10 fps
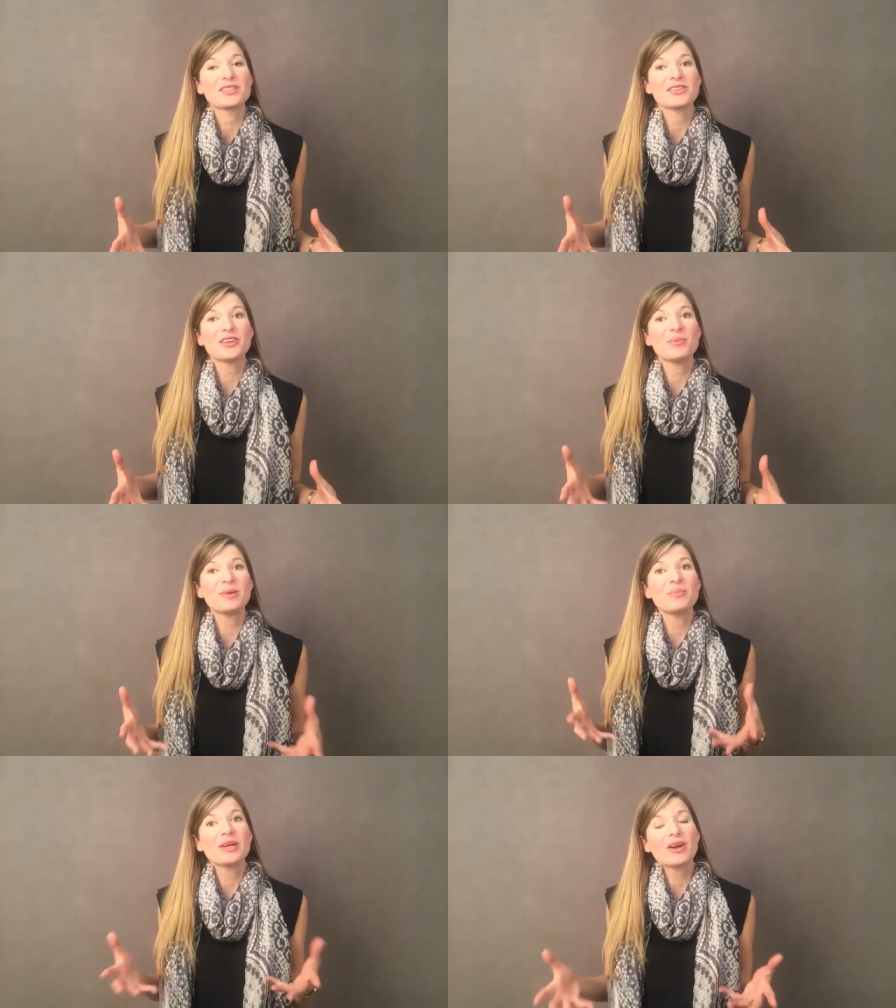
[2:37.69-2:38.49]
So there'll
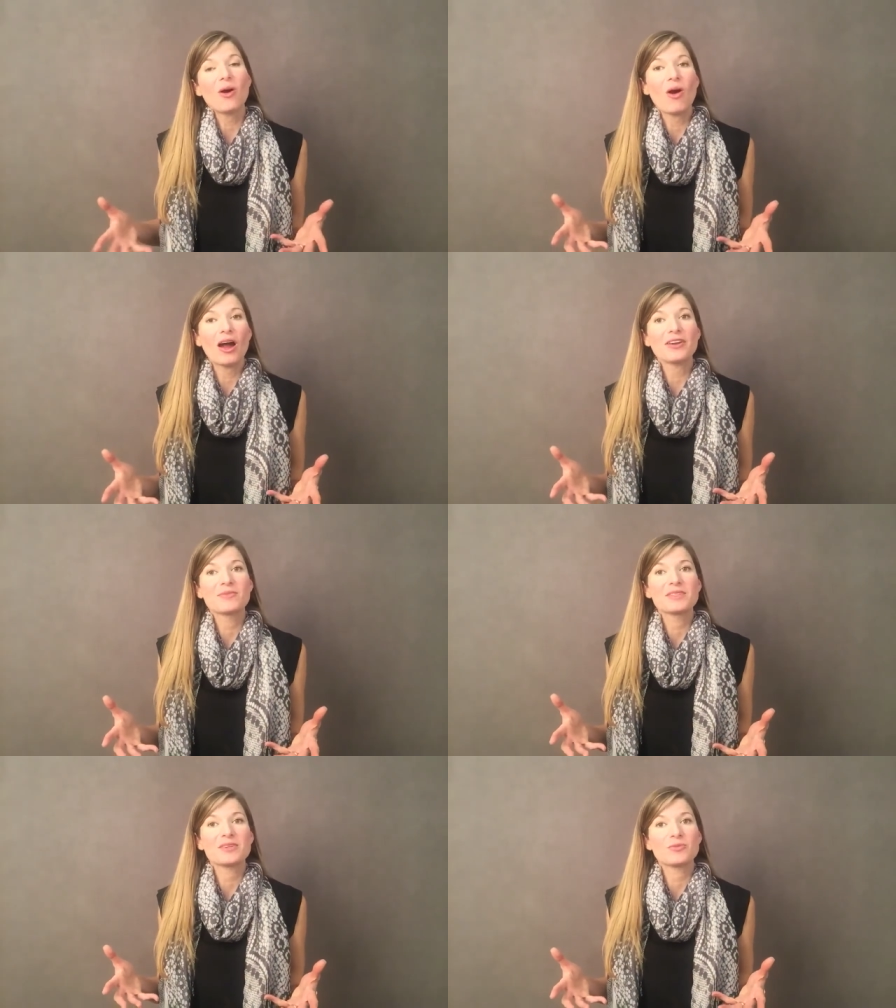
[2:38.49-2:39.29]
be bigger
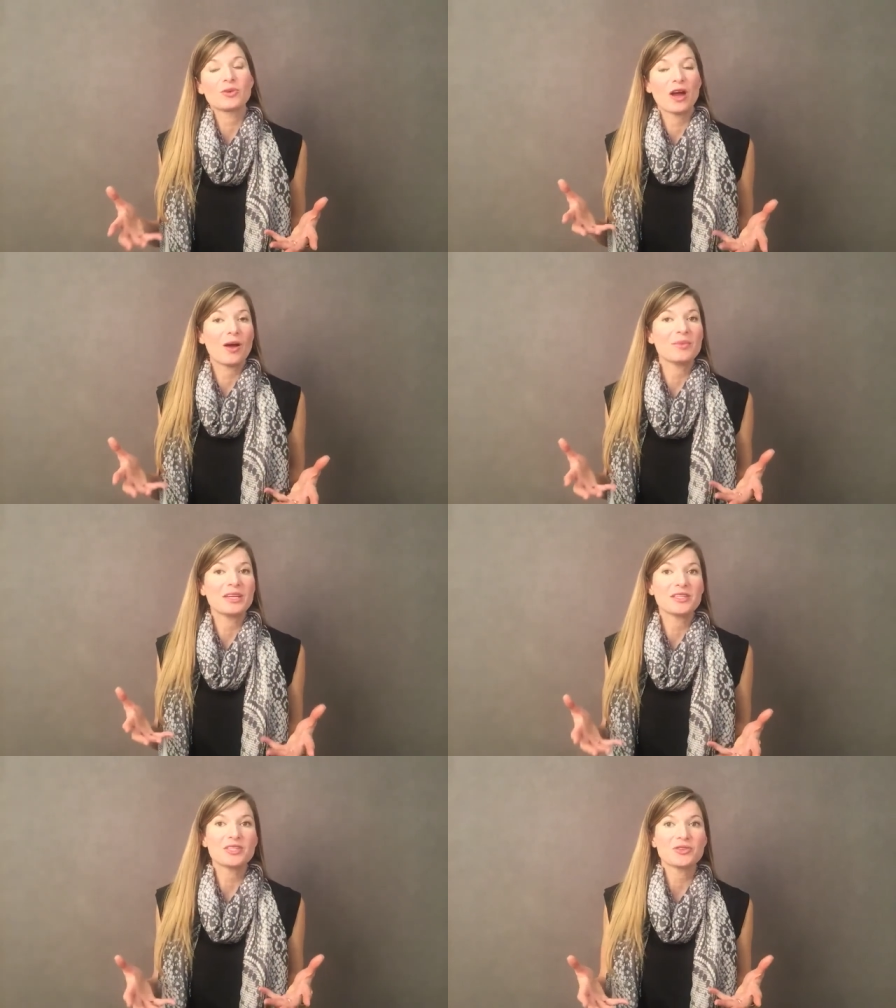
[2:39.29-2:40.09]
items that will come
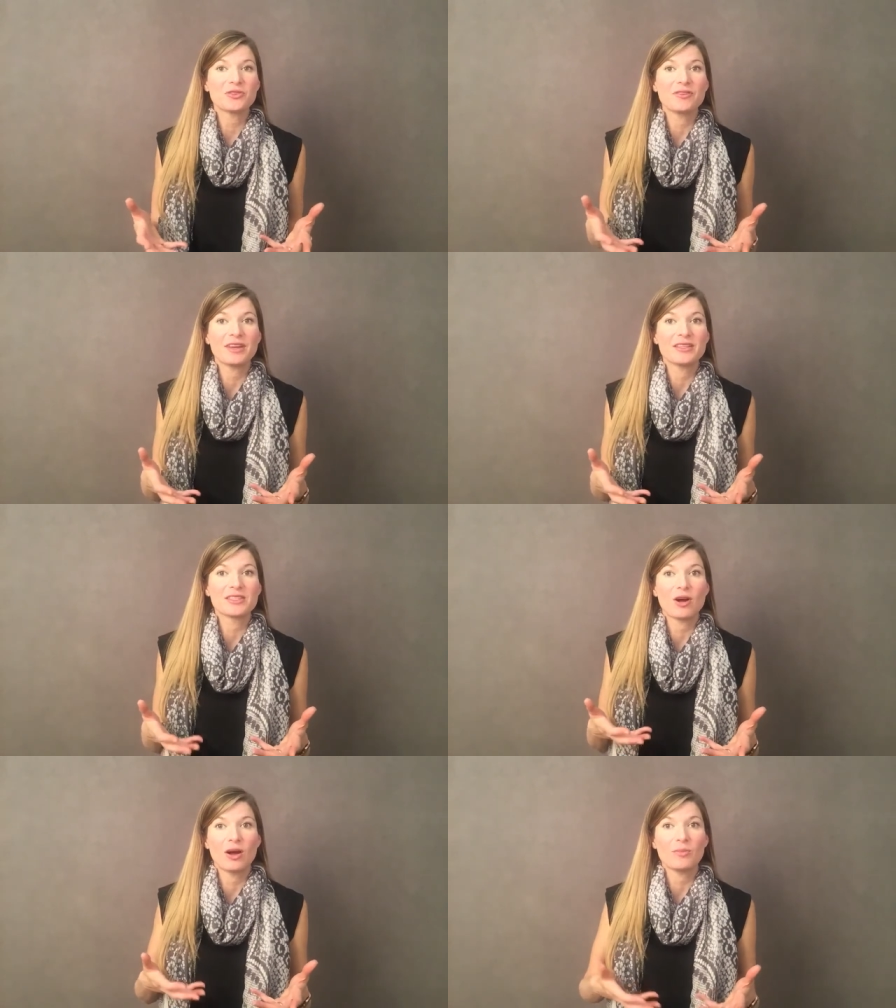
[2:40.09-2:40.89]
into your event
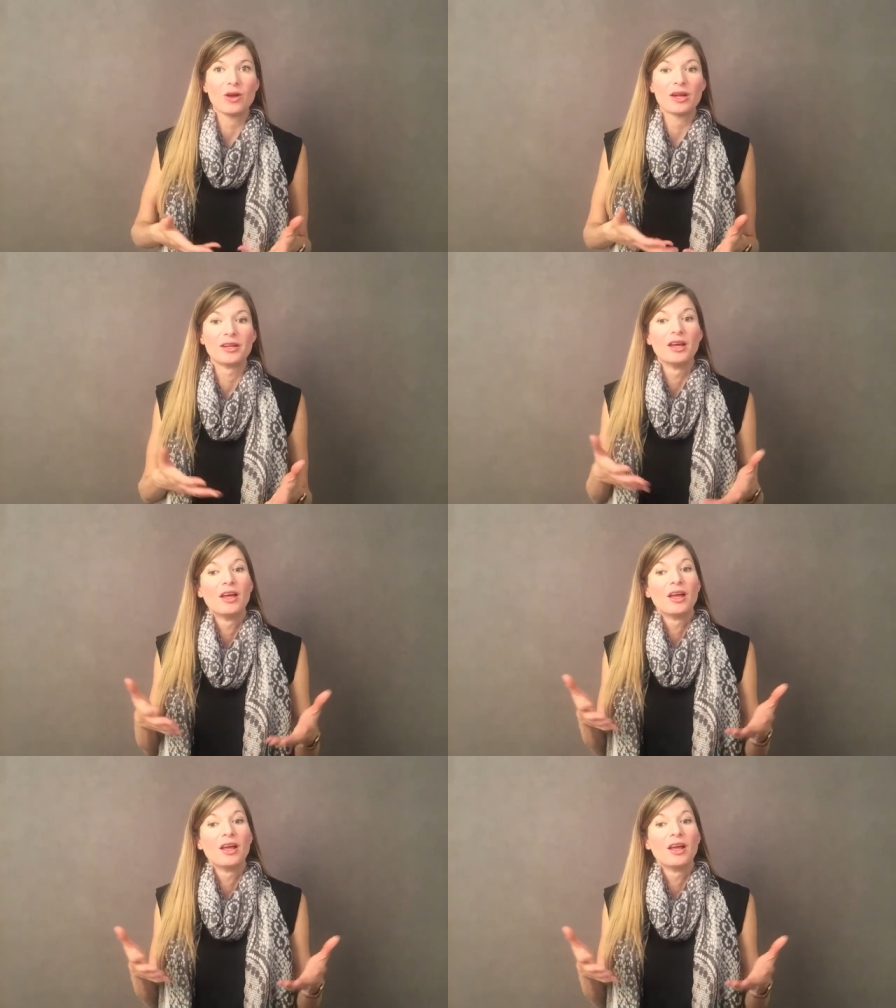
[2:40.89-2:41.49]
timeline